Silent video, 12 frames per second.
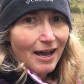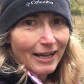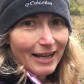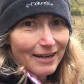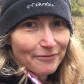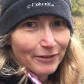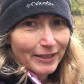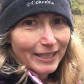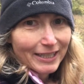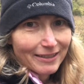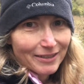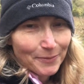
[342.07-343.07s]
Kind of feel like
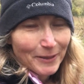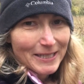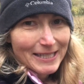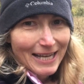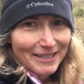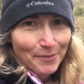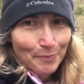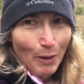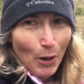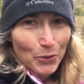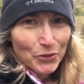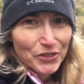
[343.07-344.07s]
this place has a
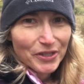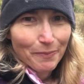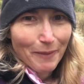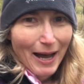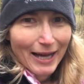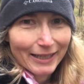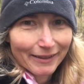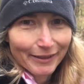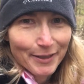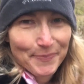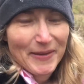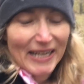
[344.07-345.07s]

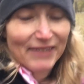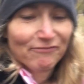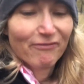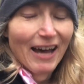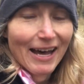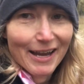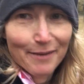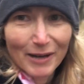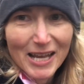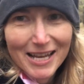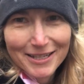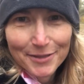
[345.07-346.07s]
post-apocalyptic vibe,
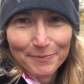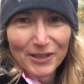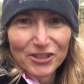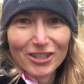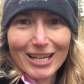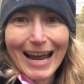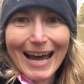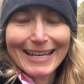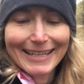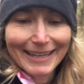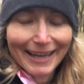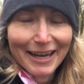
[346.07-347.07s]
especially at
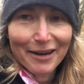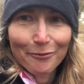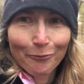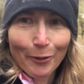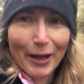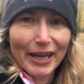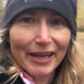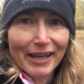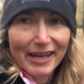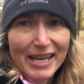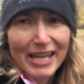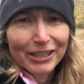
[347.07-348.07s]
night when
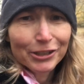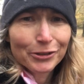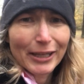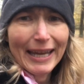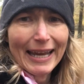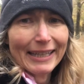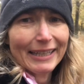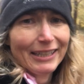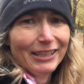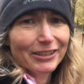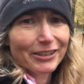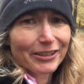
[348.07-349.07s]
you can't
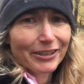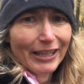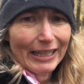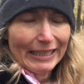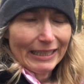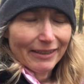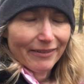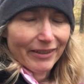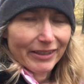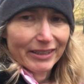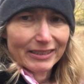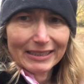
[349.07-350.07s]
hear any of
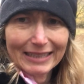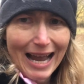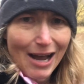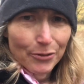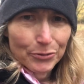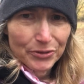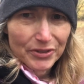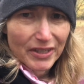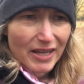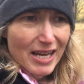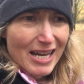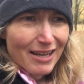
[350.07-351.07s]
the sounds
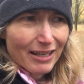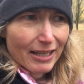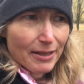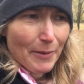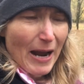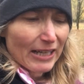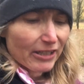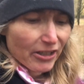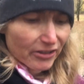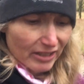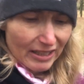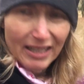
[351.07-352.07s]
in the
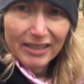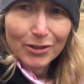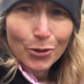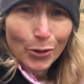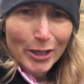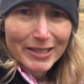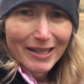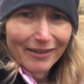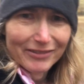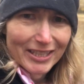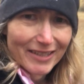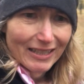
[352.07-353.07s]
background. The noise
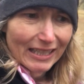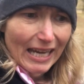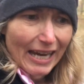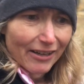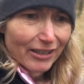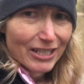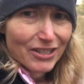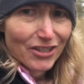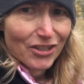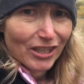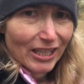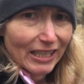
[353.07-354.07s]
obviously carries, so
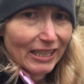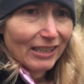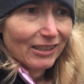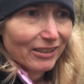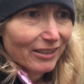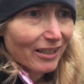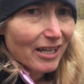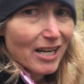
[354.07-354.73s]
you can hear